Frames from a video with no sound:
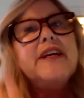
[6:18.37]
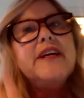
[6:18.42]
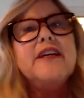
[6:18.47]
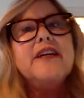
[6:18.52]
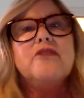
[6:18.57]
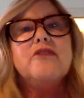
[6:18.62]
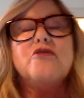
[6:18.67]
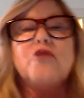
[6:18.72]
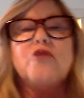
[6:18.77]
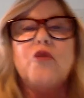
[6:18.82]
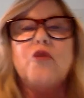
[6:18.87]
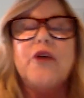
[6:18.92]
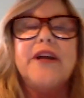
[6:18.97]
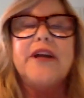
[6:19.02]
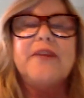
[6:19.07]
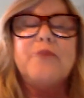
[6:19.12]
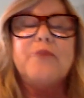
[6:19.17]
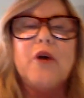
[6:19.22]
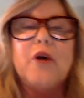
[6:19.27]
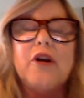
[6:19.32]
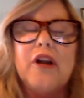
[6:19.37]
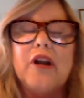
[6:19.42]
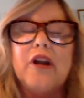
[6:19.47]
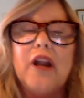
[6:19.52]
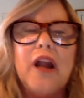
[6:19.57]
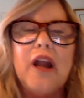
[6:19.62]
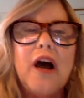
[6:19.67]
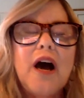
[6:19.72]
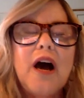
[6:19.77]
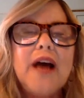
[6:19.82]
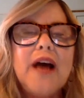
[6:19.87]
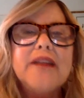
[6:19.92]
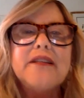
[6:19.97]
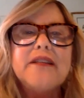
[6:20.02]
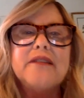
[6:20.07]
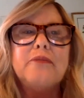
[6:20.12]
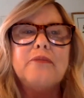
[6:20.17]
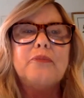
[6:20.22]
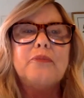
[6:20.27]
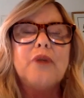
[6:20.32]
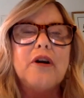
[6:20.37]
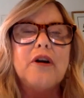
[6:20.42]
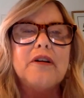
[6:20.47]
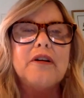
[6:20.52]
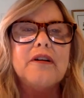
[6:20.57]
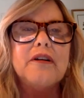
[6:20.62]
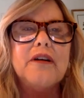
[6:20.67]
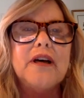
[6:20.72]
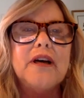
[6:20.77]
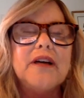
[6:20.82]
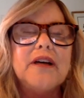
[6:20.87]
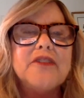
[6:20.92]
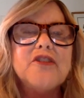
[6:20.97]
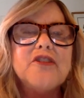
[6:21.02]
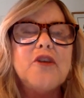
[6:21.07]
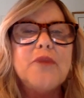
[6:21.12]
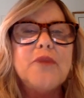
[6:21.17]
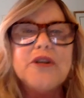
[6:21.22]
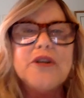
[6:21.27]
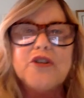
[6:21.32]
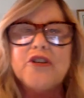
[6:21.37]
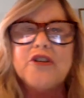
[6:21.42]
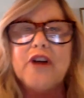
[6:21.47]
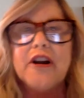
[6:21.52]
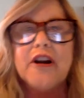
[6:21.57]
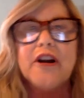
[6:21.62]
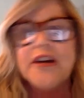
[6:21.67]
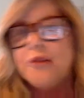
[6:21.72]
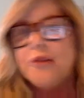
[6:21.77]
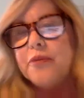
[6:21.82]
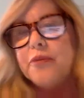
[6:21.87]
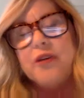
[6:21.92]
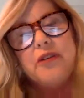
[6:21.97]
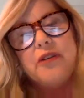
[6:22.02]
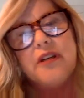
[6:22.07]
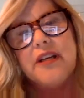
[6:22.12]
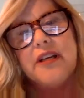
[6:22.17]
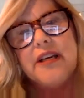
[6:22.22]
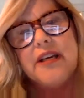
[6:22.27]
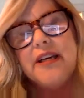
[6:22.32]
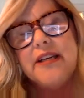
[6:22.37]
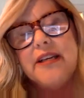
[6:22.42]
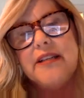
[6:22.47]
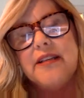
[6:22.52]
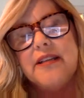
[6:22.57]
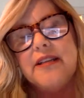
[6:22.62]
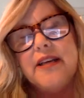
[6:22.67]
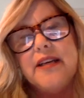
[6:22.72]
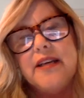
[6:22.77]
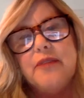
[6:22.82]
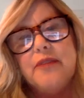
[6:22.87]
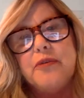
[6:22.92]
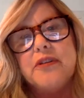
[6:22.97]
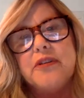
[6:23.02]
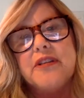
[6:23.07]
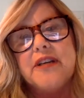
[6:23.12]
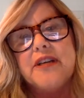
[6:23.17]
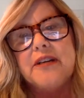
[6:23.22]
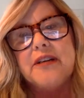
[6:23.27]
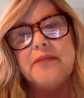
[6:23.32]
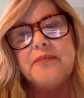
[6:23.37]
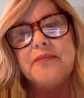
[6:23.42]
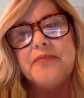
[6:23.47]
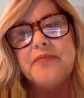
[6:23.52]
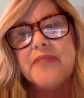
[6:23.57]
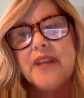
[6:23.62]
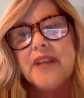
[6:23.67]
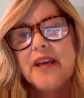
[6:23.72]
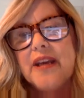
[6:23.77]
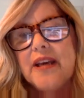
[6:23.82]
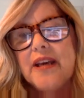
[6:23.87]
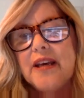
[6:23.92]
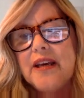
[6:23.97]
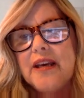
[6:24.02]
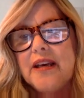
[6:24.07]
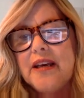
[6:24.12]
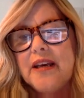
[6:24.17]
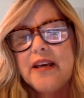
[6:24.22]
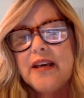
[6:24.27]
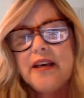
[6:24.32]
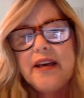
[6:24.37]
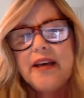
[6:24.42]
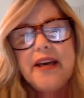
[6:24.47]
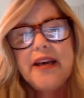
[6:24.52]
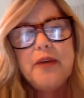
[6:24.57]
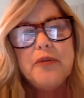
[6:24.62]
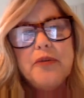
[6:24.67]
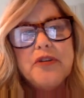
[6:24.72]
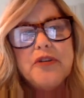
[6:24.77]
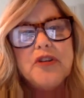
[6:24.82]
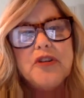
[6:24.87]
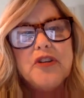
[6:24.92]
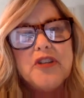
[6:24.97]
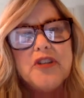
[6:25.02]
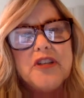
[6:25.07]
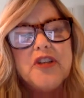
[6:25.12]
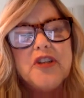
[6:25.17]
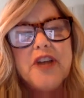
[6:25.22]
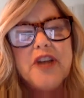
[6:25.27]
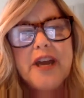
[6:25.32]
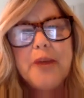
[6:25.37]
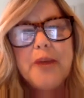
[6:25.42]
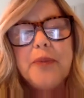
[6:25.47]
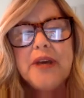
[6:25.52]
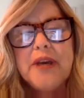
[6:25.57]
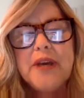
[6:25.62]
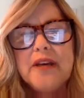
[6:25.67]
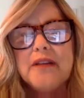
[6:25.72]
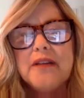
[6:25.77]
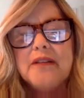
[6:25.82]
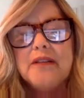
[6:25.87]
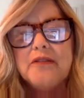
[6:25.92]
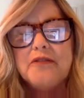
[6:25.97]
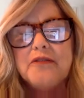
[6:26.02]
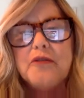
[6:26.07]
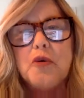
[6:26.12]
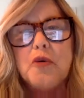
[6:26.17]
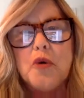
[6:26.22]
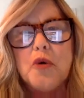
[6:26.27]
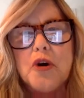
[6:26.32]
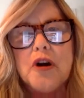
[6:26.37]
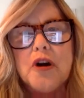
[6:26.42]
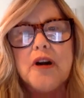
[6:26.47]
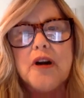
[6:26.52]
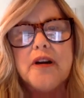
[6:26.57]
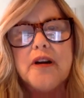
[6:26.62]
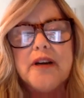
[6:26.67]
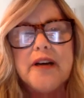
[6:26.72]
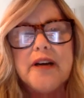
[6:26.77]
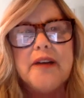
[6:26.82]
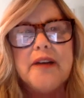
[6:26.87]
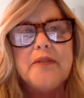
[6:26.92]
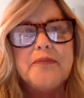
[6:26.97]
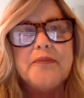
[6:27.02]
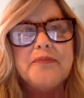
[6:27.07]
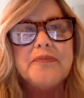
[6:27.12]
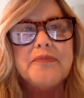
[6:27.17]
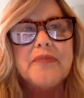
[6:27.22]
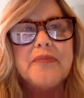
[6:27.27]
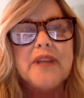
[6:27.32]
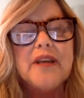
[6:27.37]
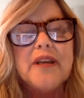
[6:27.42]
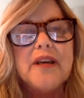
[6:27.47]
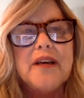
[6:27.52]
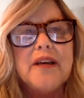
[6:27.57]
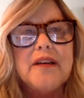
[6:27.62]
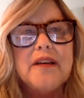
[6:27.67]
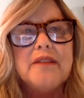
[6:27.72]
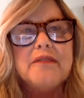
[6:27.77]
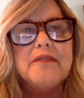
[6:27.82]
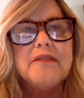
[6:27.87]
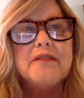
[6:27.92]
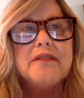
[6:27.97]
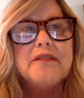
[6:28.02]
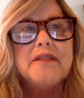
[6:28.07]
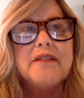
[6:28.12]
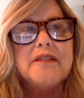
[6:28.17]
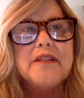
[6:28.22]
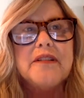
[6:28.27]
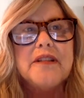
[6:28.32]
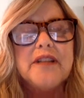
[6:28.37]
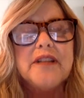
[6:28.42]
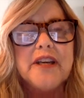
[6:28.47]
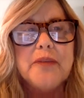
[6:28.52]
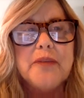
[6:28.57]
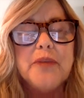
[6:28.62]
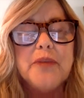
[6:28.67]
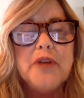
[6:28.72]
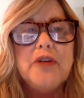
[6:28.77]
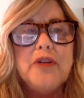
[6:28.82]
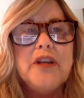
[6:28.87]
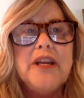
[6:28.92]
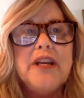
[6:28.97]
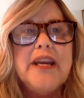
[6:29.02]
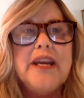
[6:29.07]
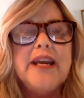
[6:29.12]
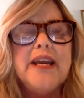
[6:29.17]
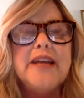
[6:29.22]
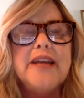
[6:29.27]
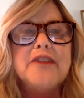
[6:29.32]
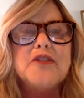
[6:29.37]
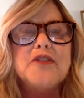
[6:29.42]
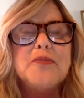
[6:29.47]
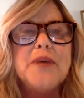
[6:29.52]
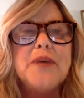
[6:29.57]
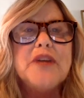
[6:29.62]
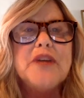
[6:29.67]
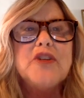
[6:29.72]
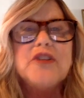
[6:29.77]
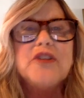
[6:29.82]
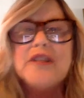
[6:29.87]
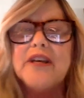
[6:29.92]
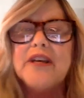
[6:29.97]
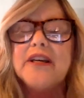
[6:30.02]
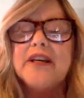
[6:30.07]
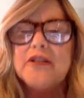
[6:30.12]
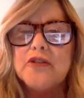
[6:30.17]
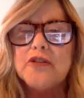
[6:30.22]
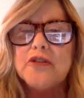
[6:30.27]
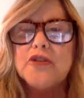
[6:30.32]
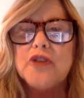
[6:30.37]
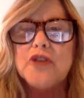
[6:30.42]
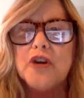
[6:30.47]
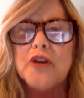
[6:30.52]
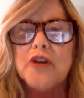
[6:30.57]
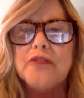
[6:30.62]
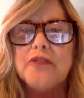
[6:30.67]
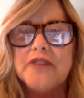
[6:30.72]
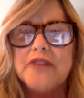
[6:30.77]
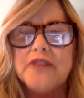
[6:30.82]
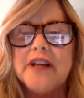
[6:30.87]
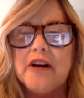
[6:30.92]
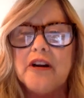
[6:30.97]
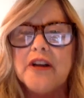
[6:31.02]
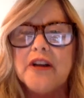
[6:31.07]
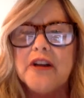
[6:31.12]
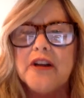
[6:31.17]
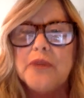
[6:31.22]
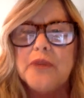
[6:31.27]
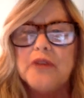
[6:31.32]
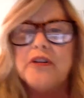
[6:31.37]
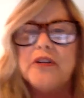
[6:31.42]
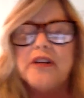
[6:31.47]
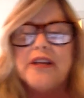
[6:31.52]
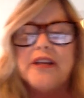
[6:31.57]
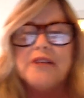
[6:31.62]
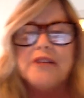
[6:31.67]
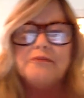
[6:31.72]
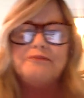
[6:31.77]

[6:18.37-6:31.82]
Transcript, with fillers: enjoyed, brought a lot, brought uh, so much to our community. He, he was uh, he was just a champion for um, uh, the community, and especially the underserved in our community.